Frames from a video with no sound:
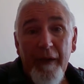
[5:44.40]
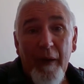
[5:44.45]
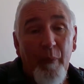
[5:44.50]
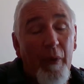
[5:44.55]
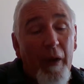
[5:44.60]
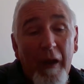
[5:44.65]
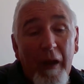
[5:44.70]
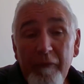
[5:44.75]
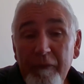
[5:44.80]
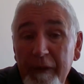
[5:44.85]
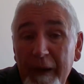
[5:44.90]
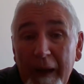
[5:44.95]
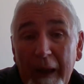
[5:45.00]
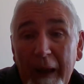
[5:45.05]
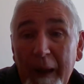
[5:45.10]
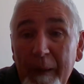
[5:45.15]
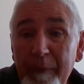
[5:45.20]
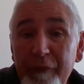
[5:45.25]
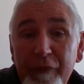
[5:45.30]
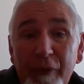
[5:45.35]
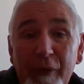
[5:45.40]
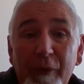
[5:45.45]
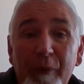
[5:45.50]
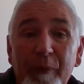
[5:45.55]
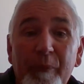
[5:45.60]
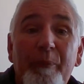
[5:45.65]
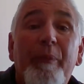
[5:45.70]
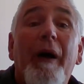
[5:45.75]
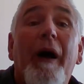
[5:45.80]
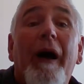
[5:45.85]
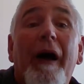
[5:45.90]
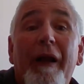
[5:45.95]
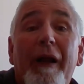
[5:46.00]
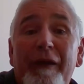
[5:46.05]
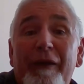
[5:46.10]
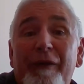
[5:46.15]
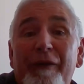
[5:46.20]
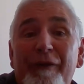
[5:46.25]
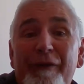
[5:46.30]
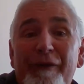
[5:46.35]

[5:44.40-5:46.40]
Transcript: We're having an absolute party.